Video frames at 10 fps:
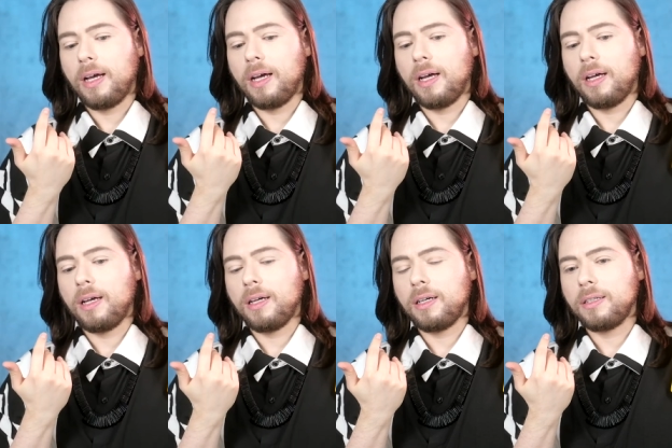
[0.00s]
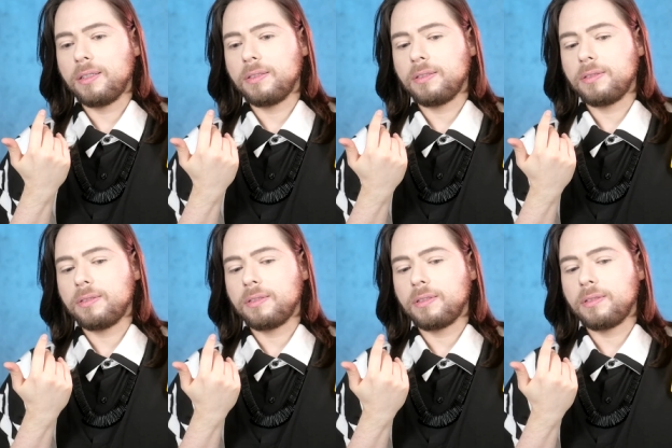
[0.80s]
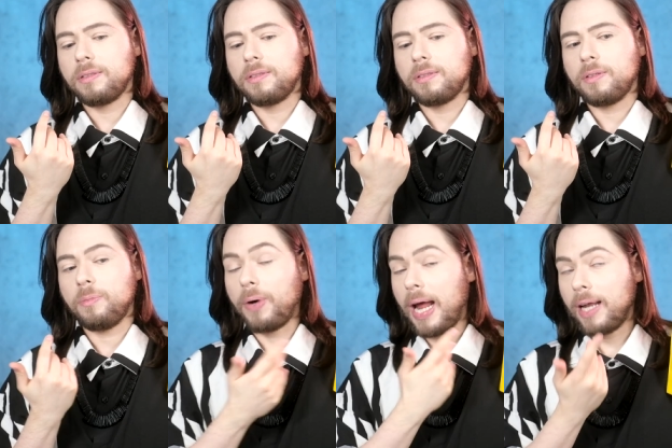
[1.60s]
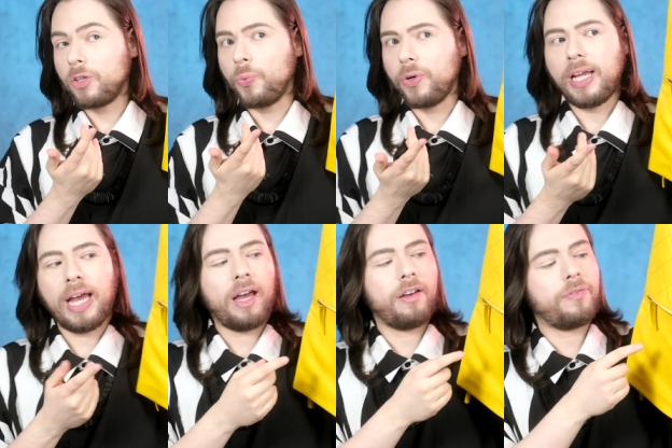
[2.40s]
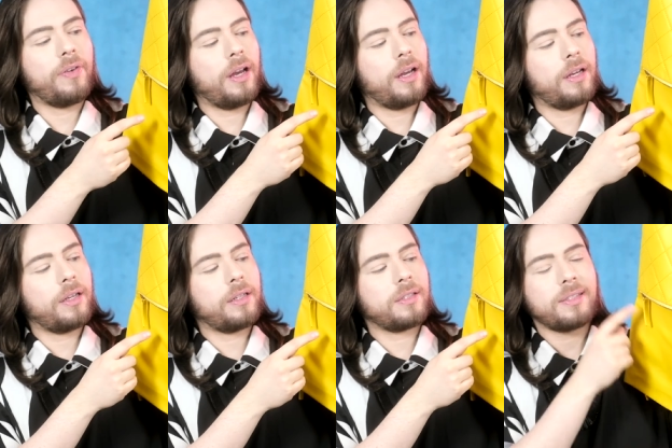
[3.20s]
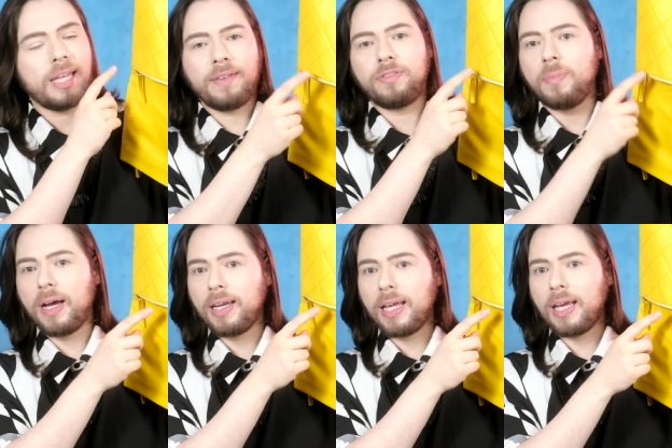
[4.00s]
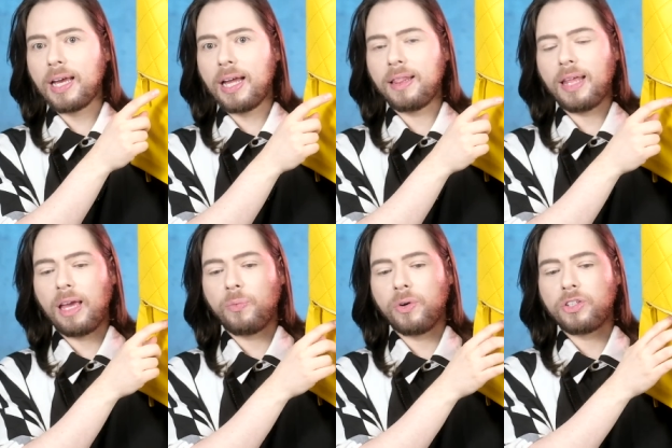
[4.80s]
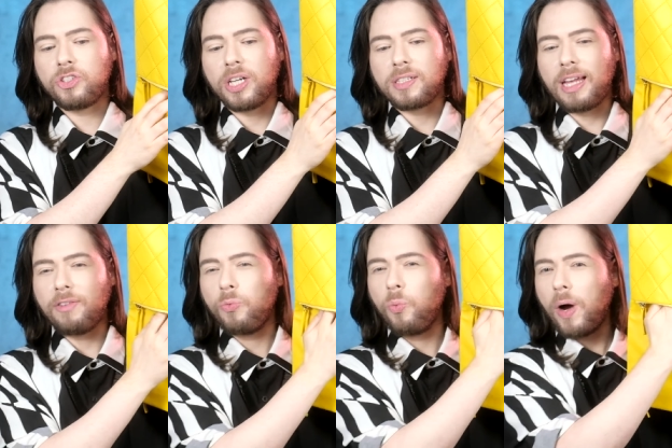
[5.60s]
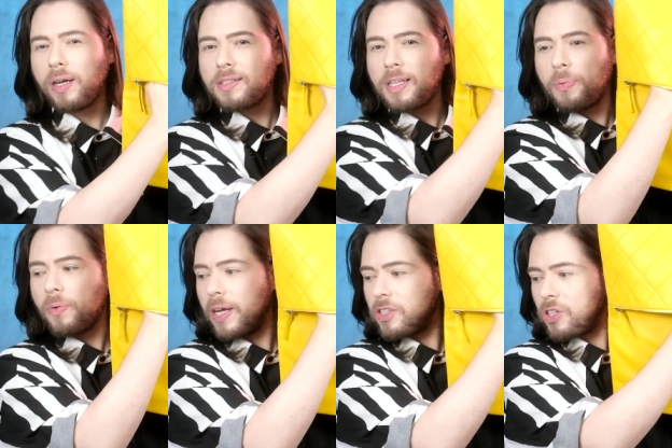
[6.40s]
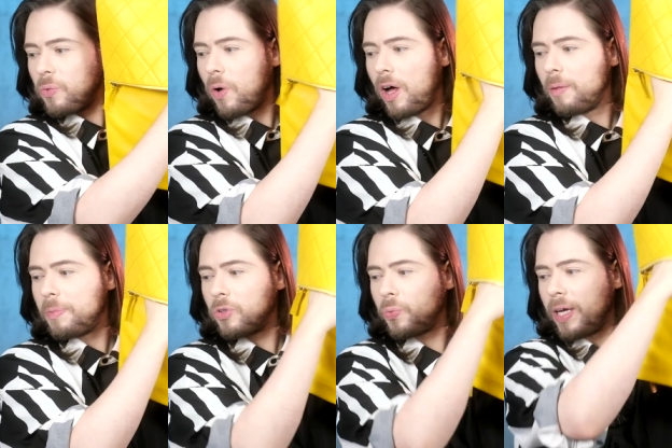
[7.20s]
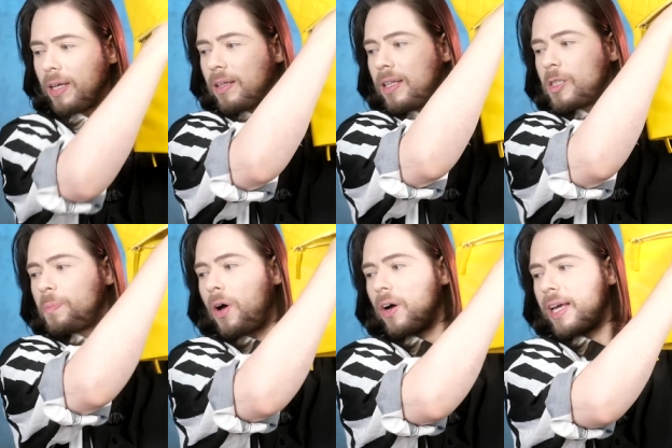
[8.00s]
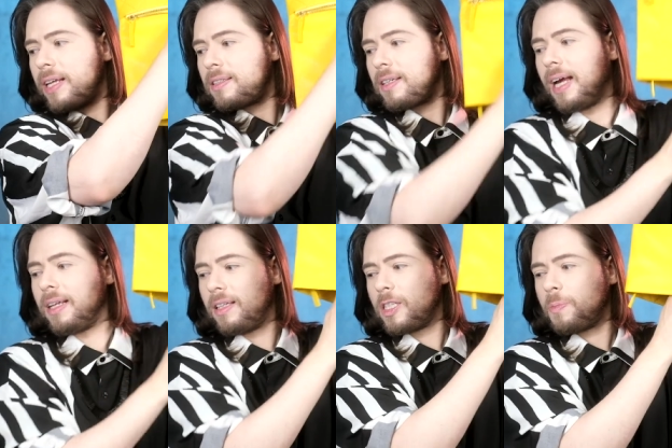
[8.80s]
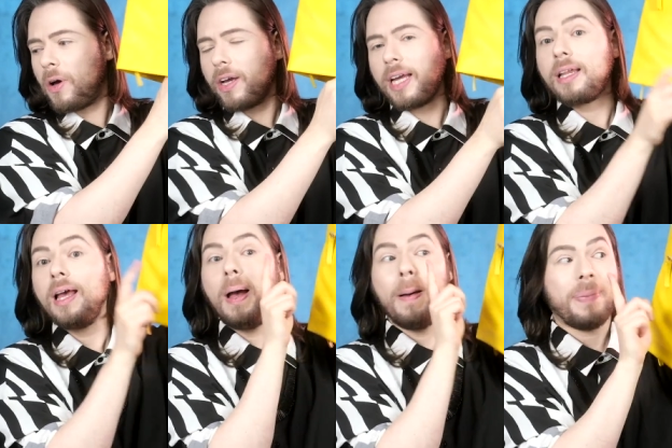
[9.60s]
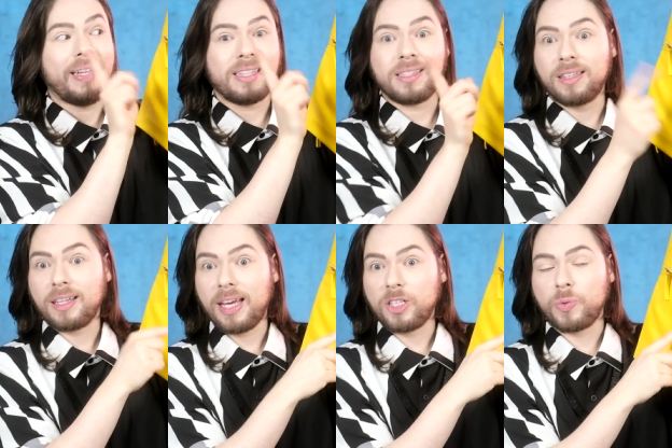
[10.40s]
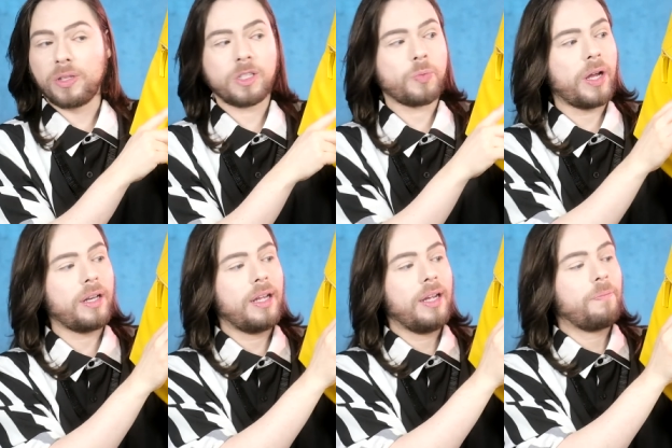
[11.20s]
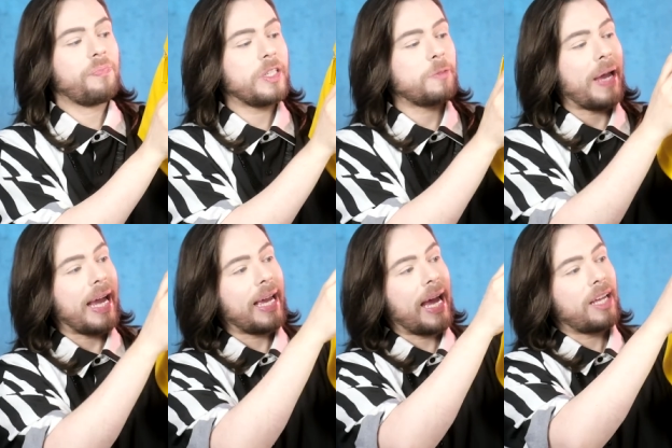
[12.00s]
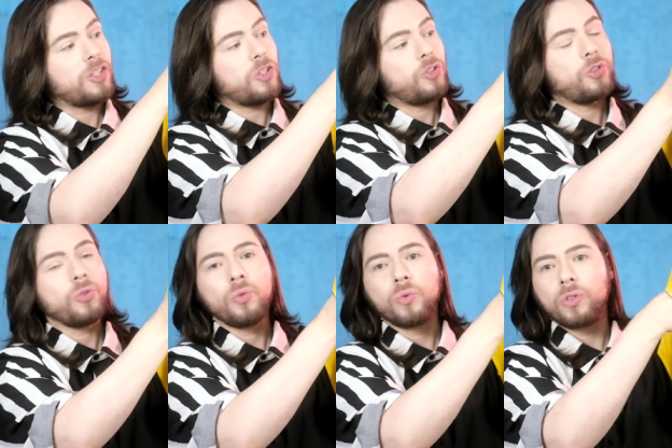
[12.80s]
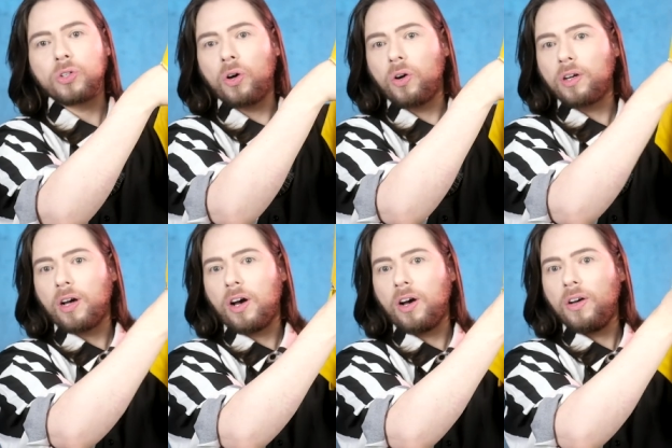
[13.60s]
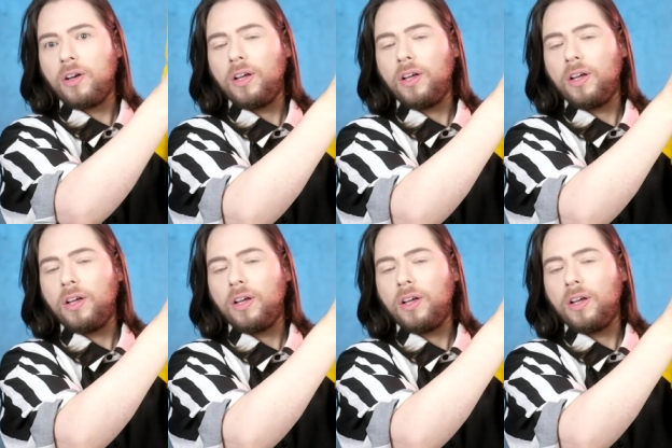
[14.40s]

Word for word: uh, brand would have saved money and they would just have one separation wall between this pocket and this pocket, but that's not the case with this one. This bag has two gros grand